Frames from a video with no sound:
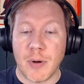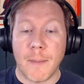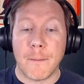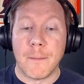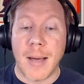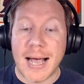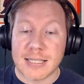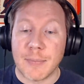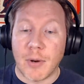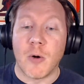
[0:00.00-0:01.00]
but
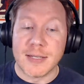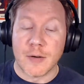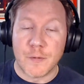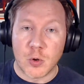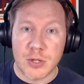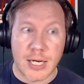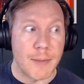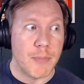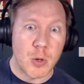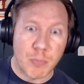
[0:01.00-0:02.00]
basketball is in full
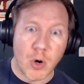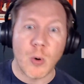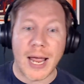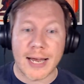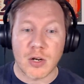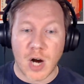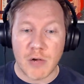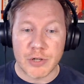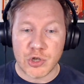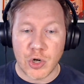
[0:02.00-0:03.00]
steam, both pro and
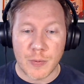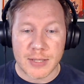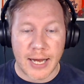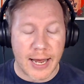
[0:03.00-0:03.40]
college hoops.